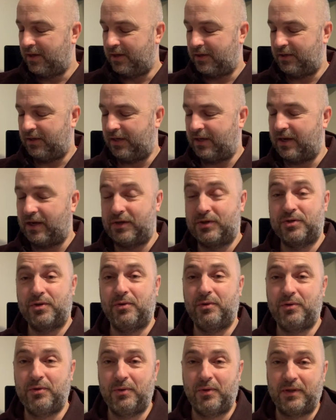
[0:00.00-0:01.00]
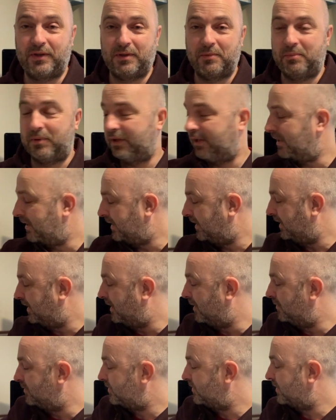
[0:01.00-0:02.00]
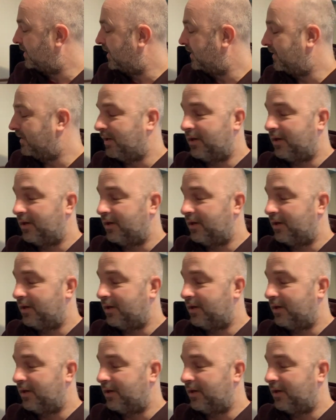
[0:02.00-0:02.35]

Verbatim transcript: Like I showed you at the beginning outside the